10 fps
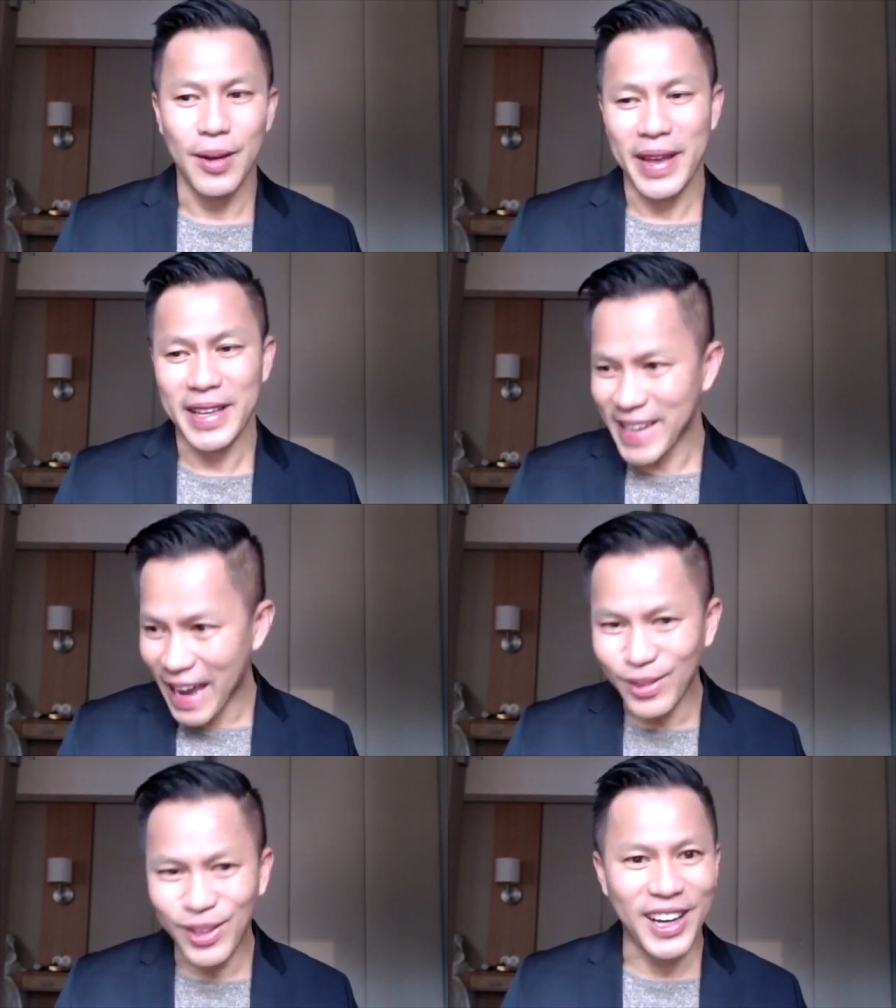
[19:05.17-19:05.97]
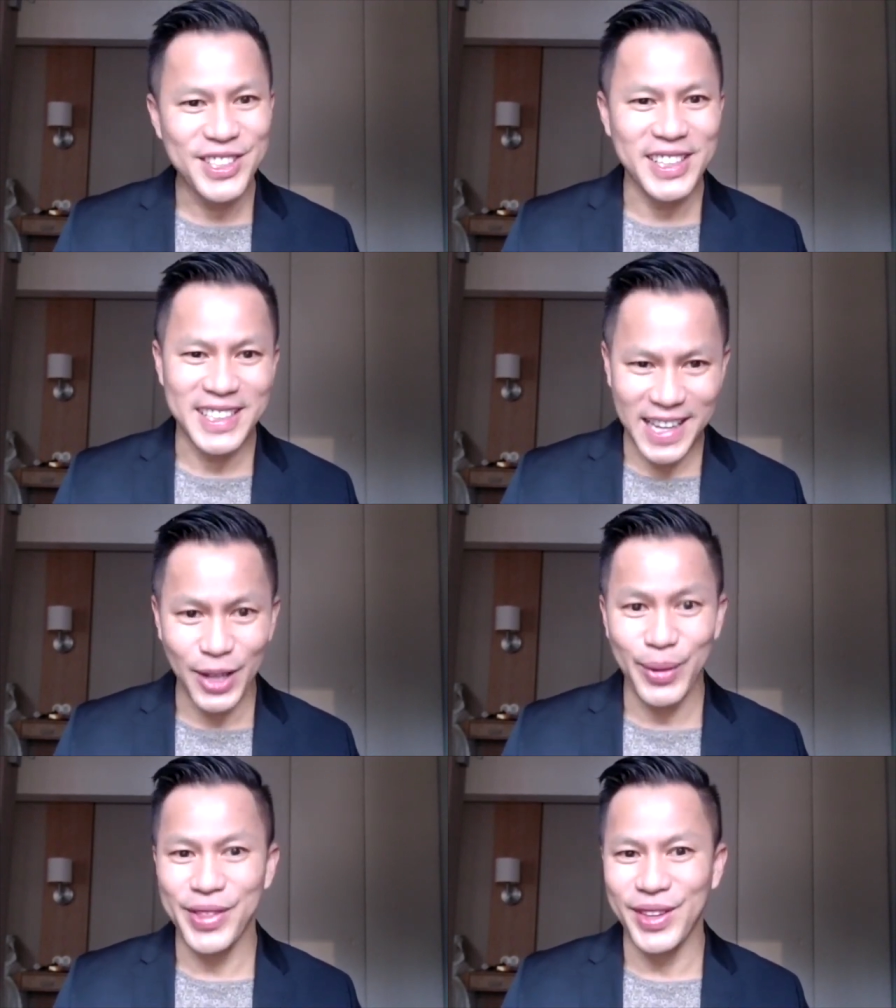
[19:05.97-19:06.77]
It's now launched. He
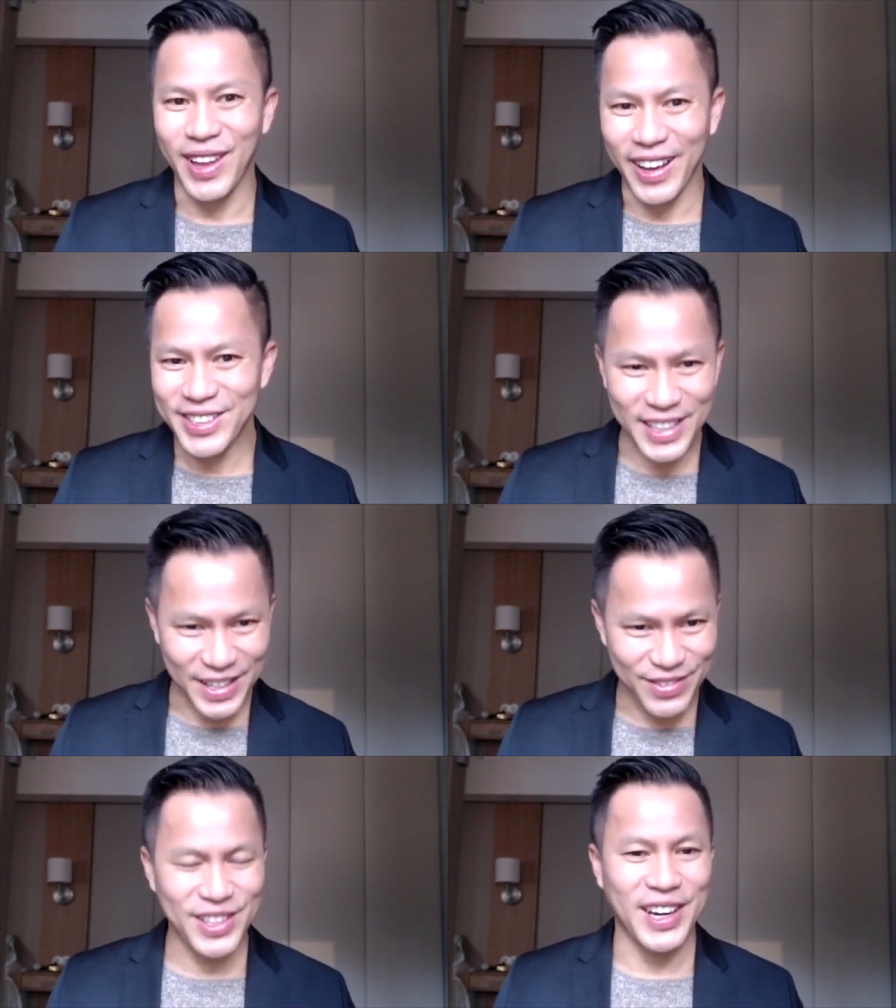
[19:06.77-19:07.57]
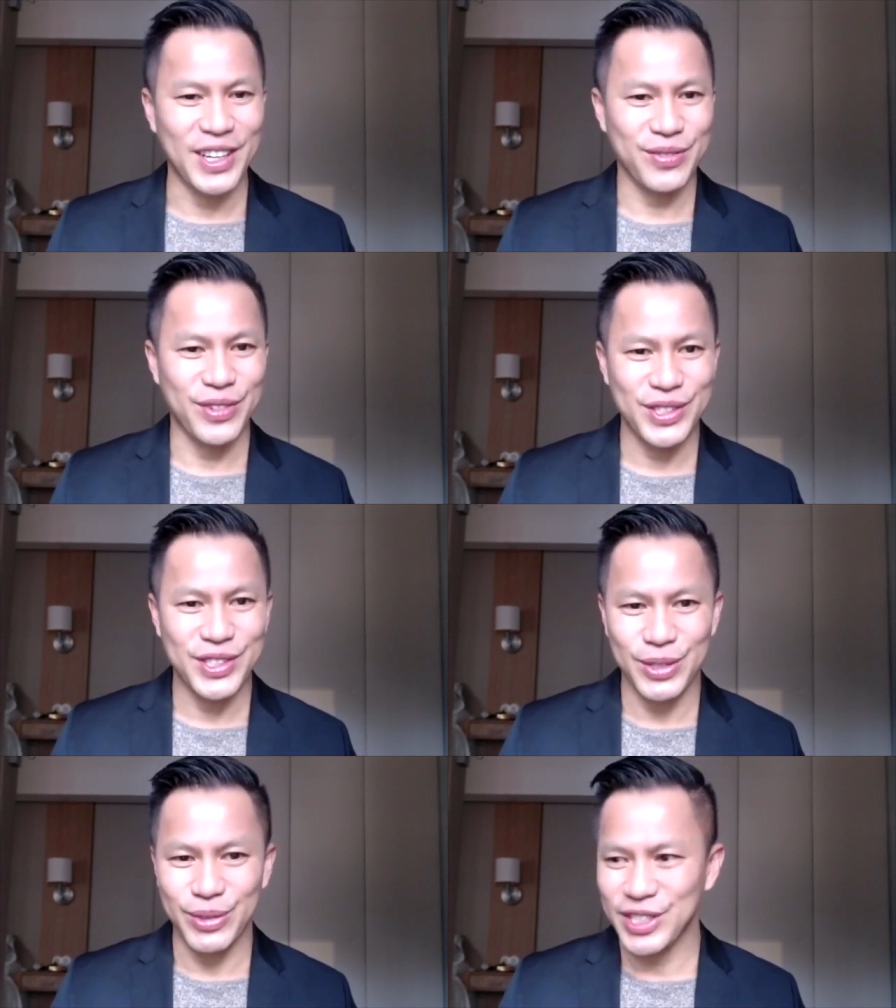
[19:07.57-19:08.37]
accelerated the launch given the controversy,
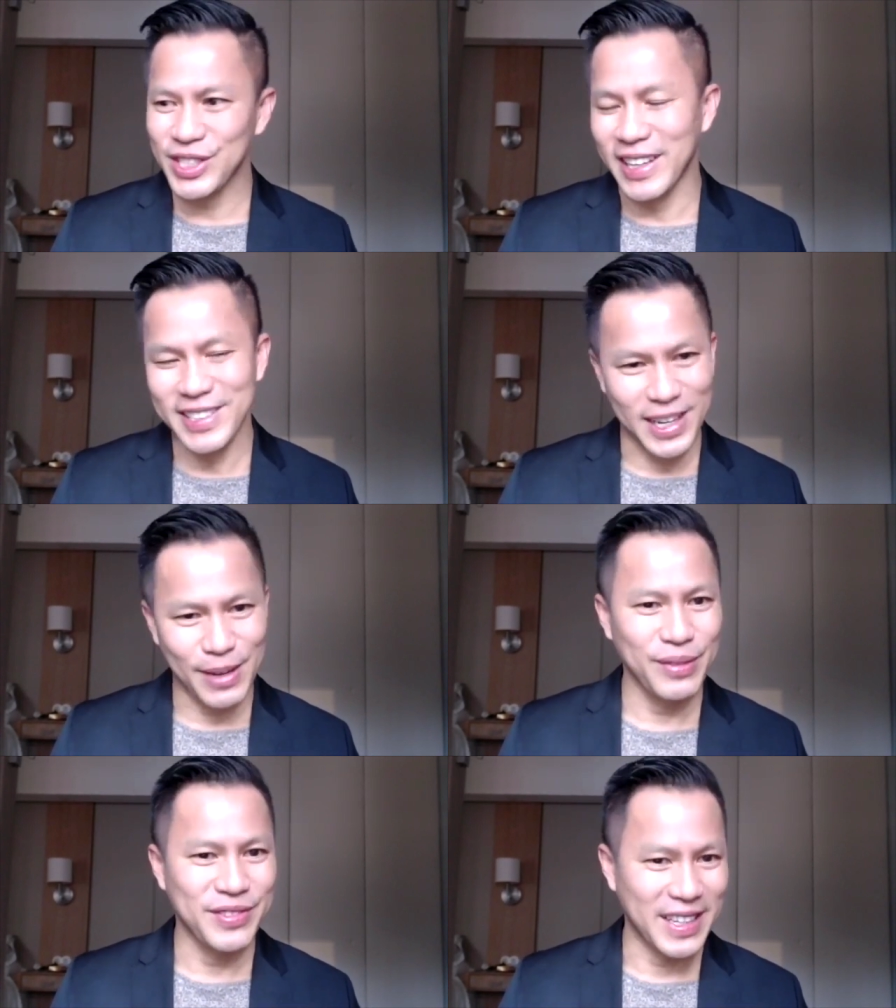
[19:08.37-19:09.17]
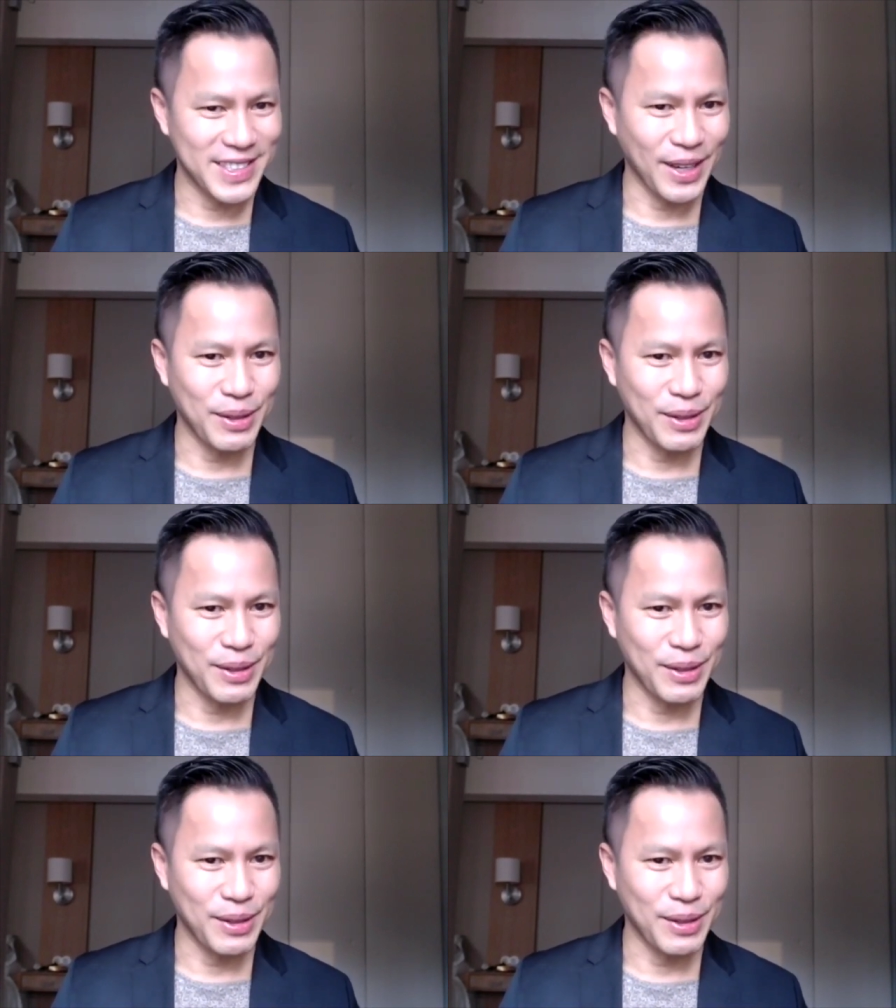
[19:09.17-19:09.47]
so it just launched a couple of days ago.